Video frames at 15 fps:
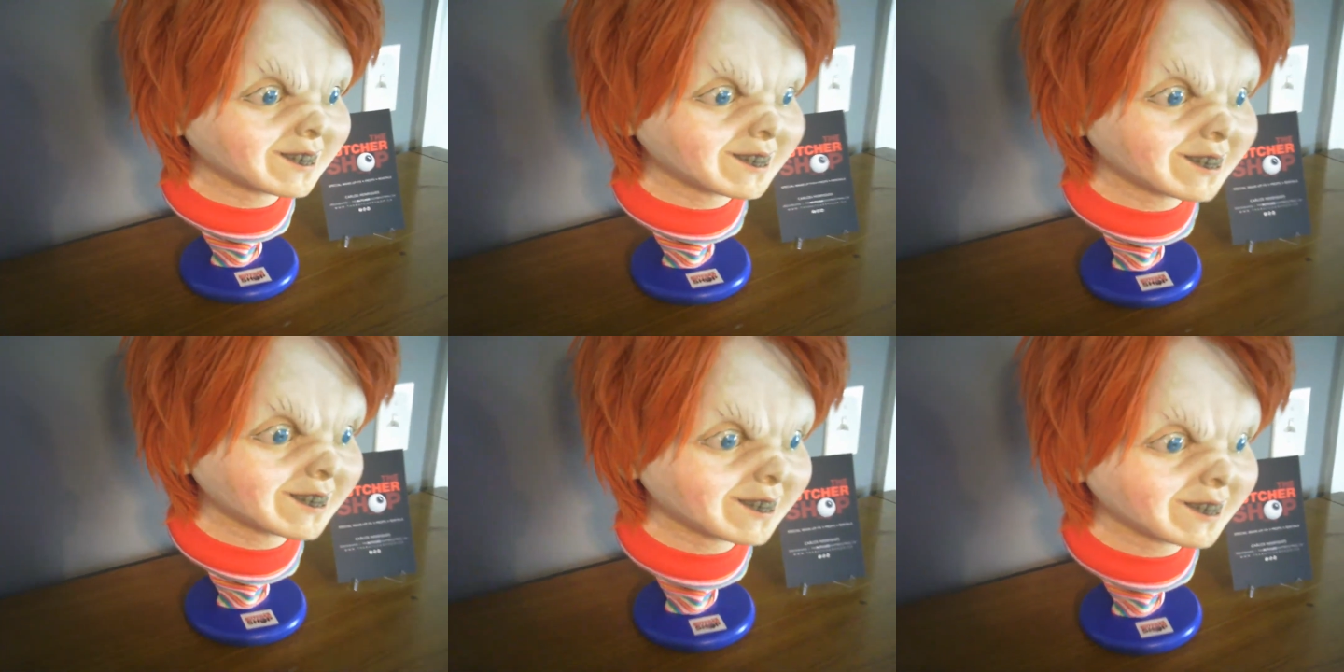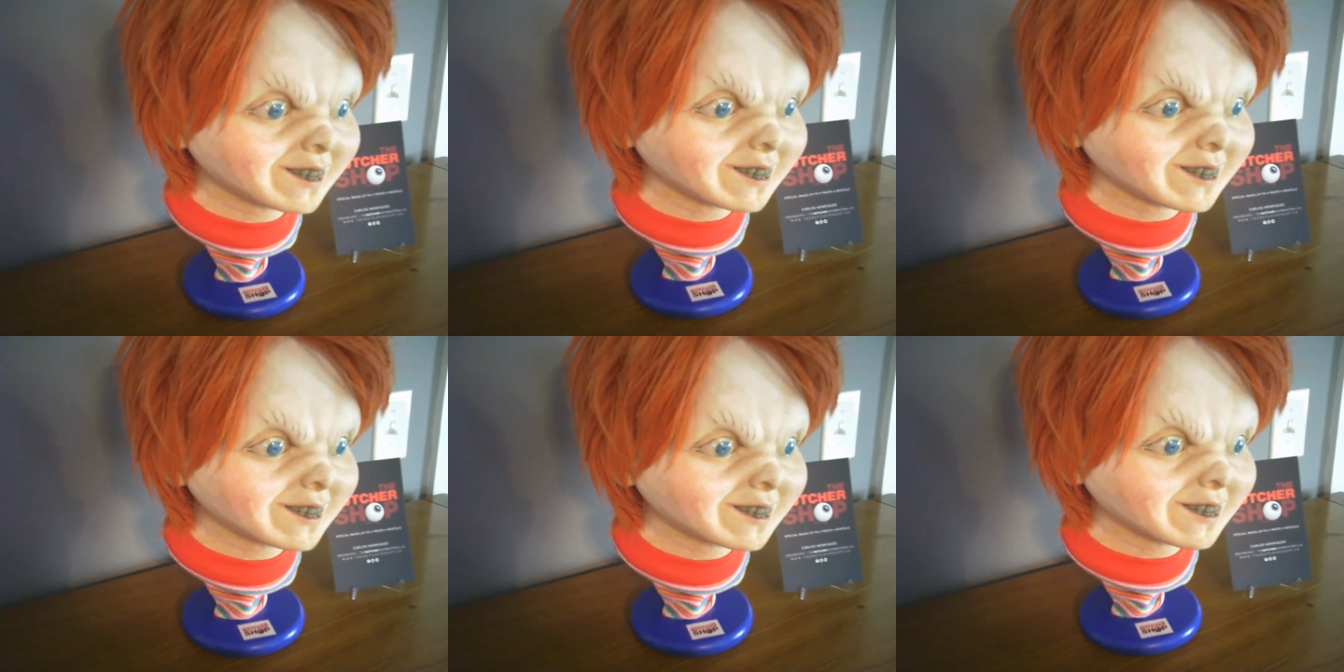I like
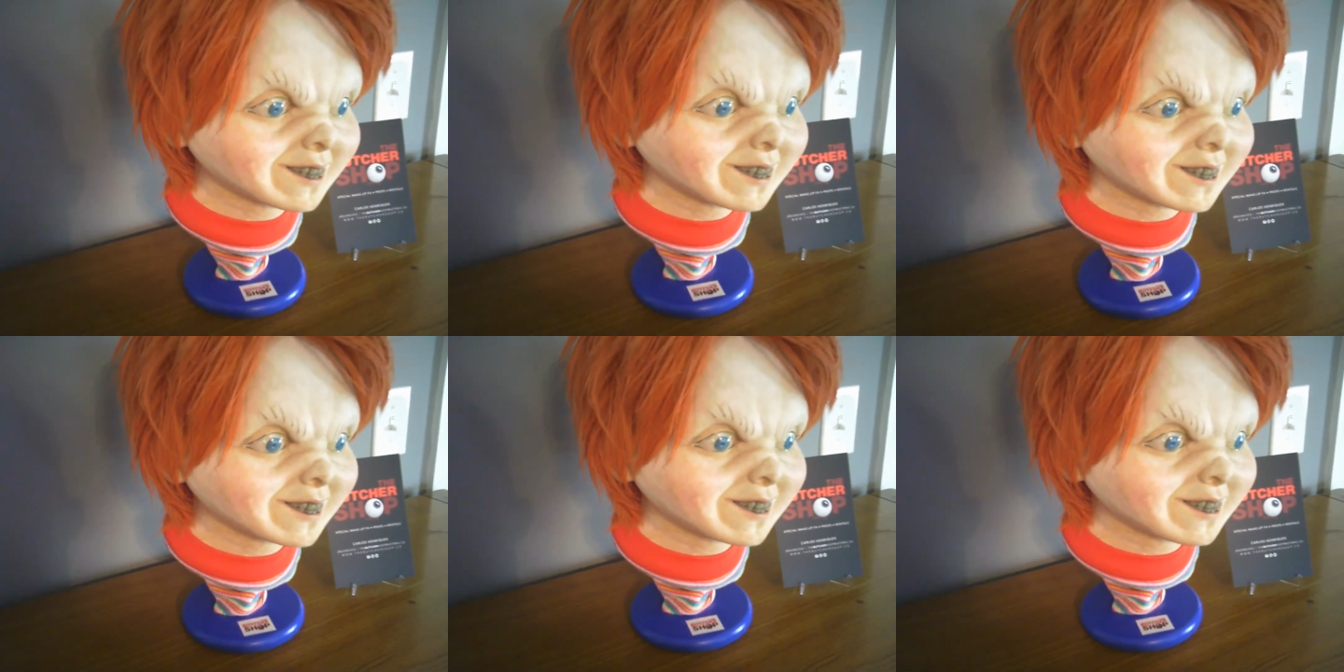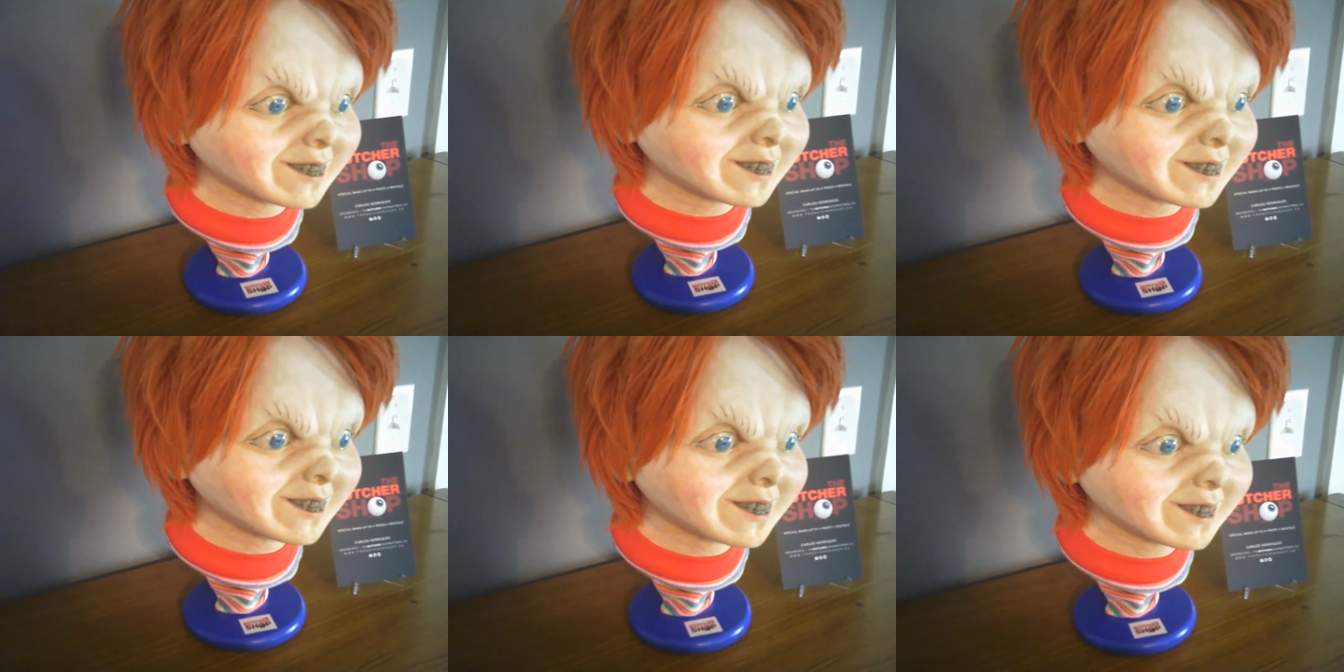how they do the
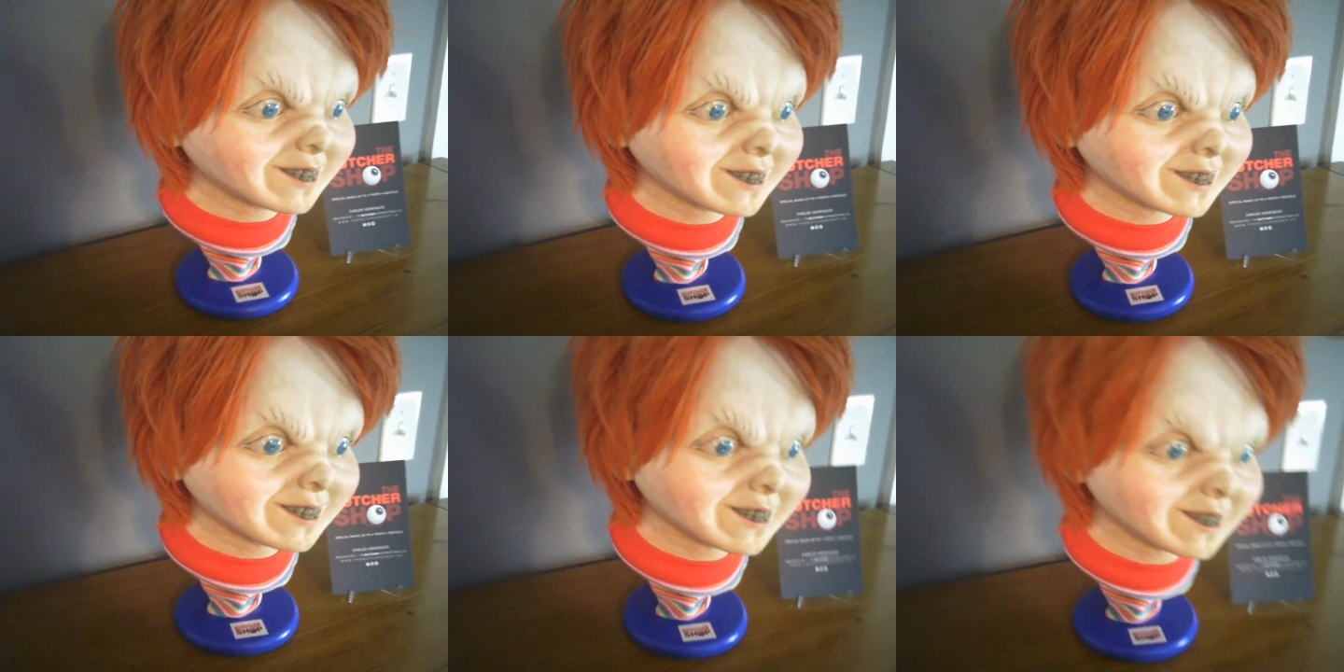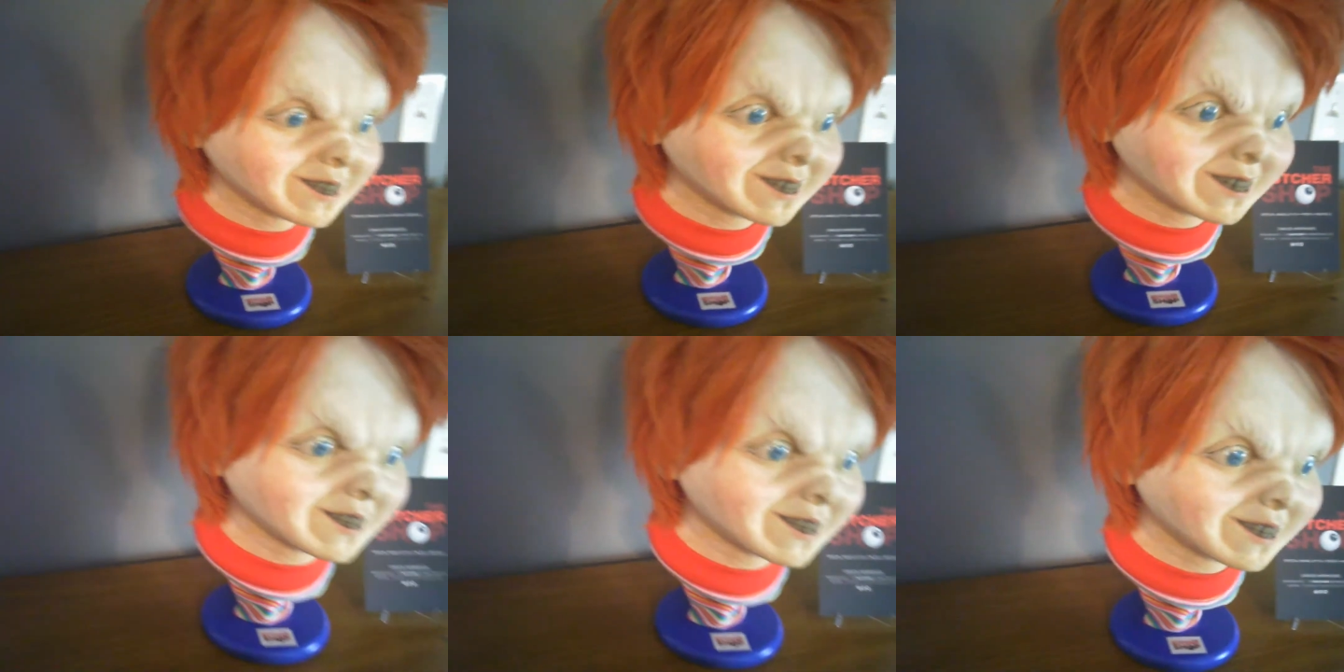shirt around the
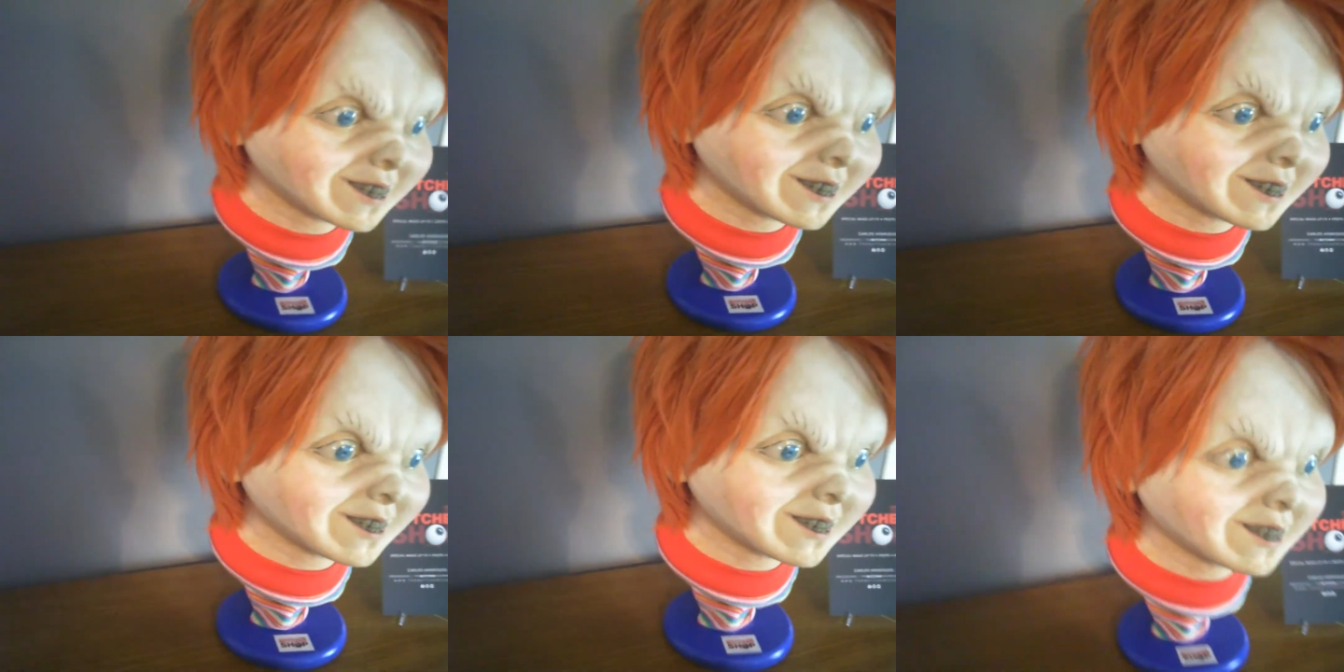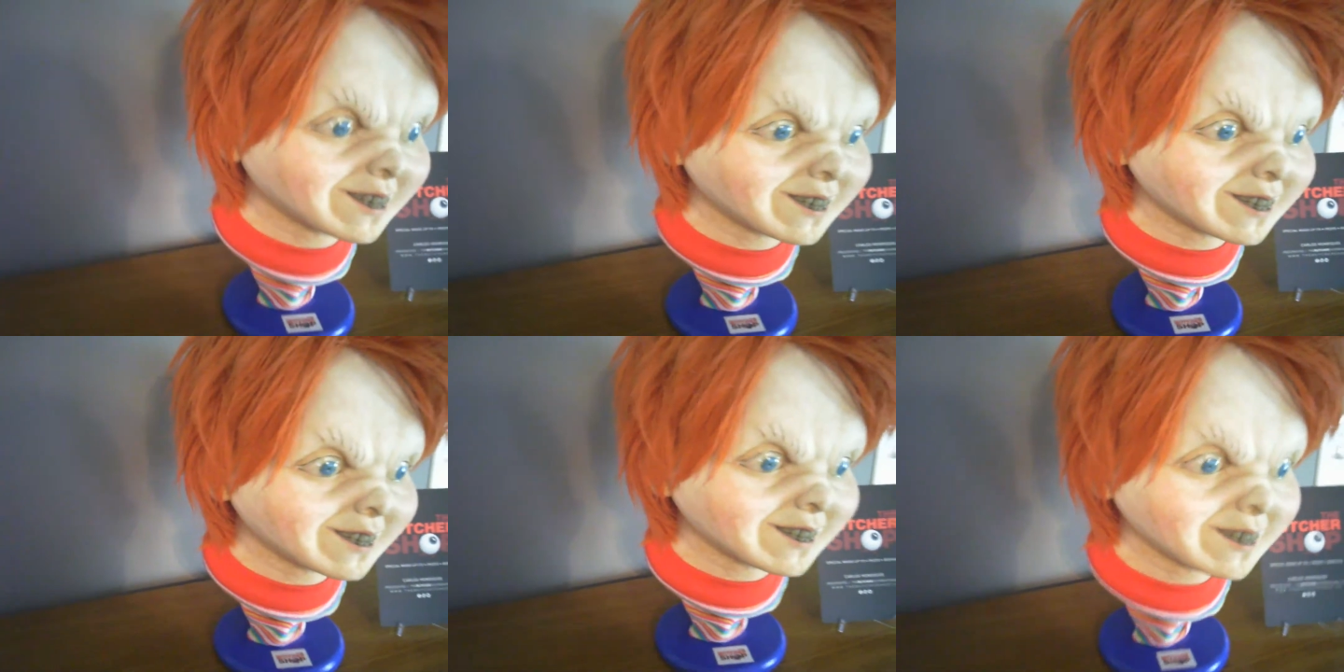bottom of the neck